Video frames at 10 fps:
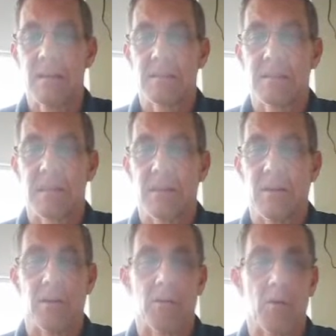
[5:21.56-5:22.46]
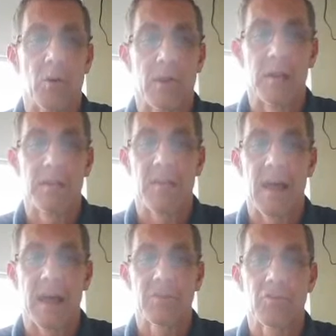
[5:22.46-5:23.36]
skill according to
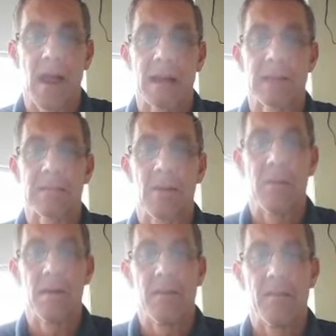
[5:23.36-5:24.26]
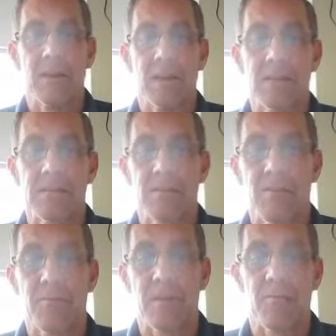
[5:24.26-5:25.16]
that track. So these are the
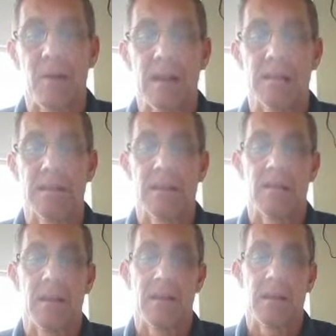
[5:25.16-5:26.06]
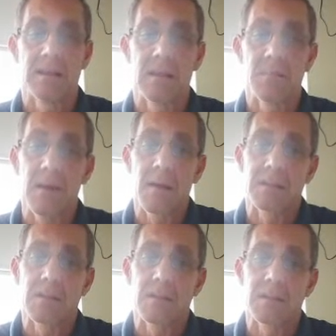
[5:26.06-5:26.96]
3 grades, and
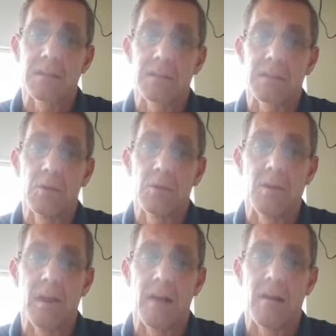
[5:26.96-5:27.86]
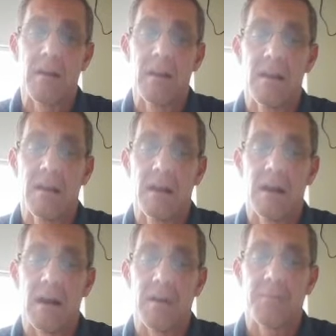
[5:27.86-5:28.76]
sometimes you'll even see a 2 in there
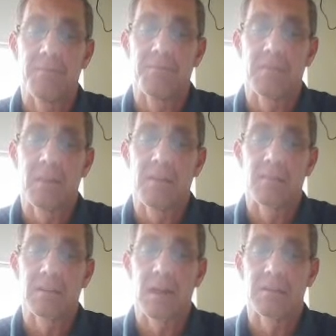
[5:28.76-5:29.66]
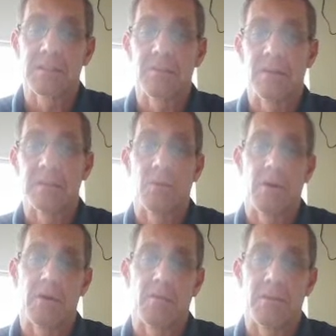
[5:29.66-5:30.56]
for some students.
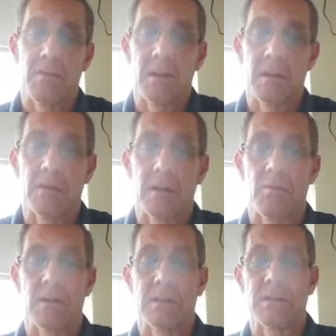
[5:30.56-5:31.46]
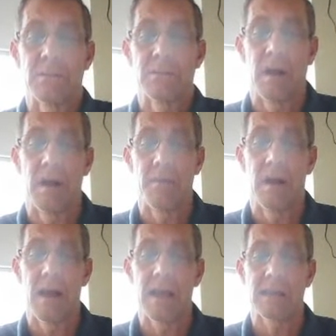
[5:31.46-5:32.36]
Well, you're only looking at 1 student, but on
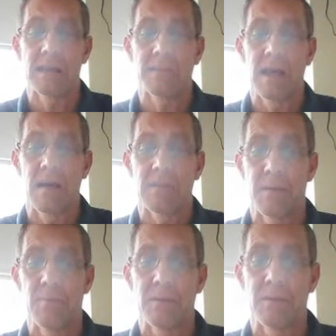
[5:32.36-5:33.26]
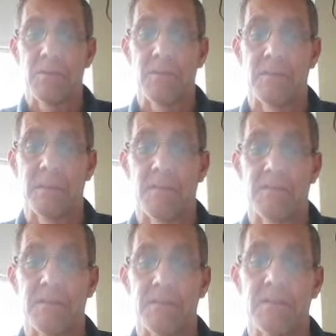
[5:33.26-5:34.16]
my end, sometimes I put the 2s in there
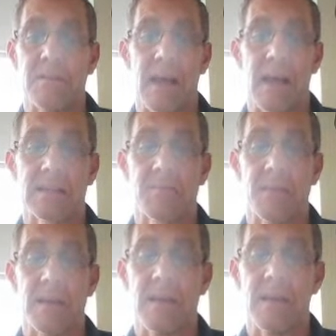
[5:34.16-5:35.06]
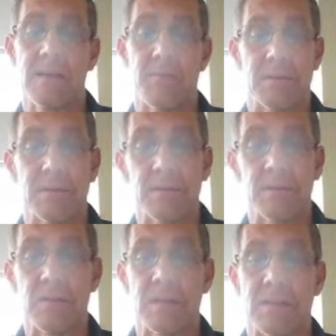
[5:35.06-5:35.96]
if the students ask me to put the
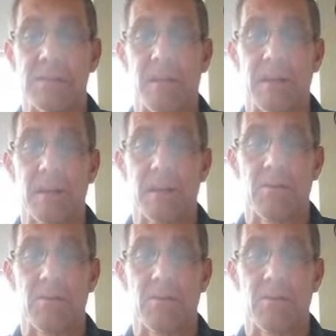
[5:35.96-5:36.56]
2s in so they get a